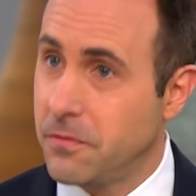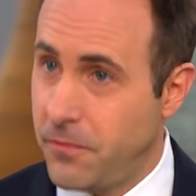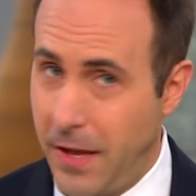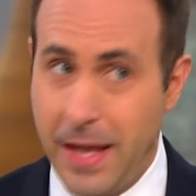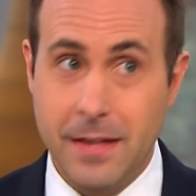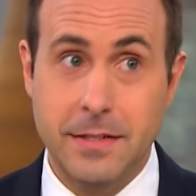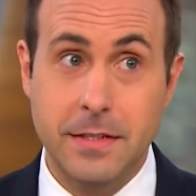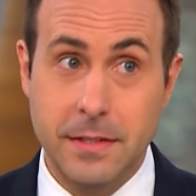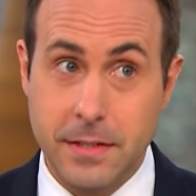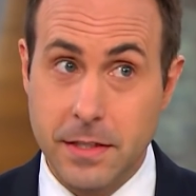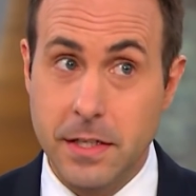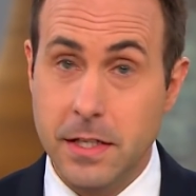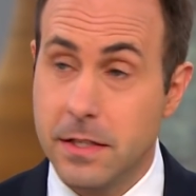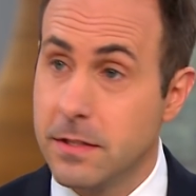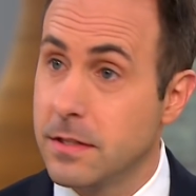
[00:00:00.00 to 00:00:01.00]
fast
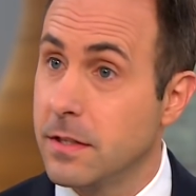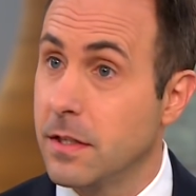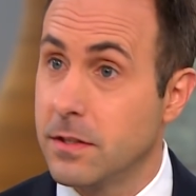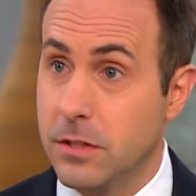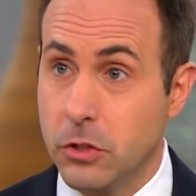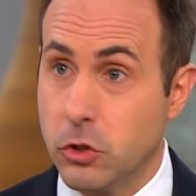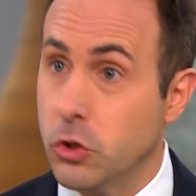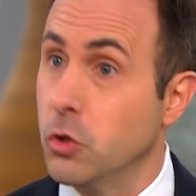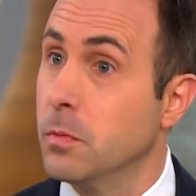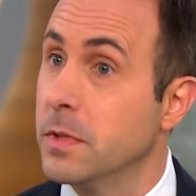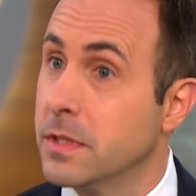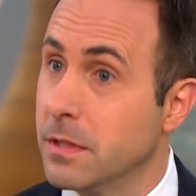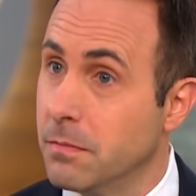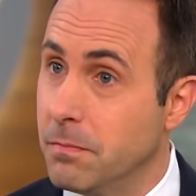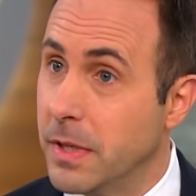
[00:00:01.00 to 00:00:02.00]
as it is since
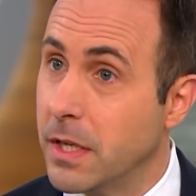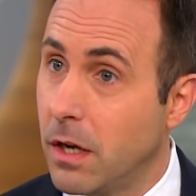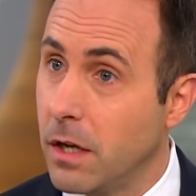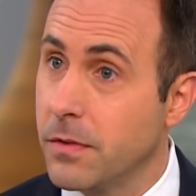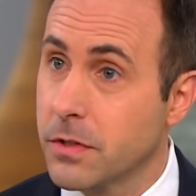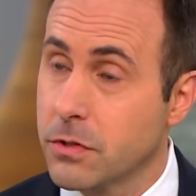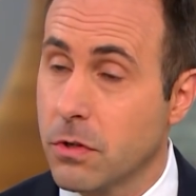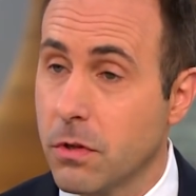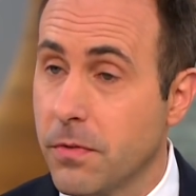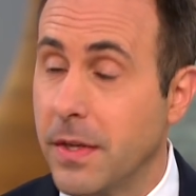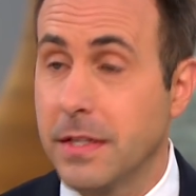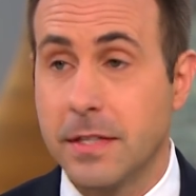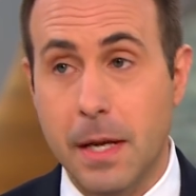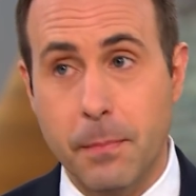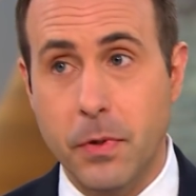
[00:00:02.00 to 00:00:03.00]
humans have been on this
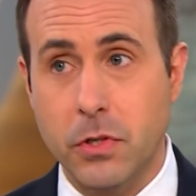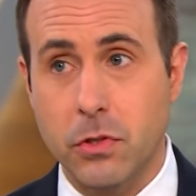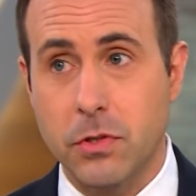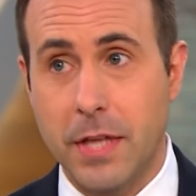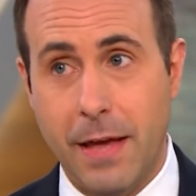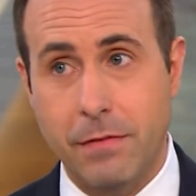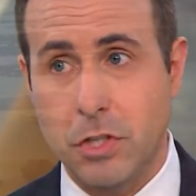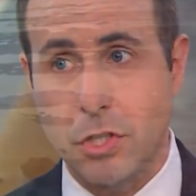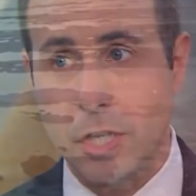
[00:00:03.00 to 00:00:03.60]
earth, that temperatures haven't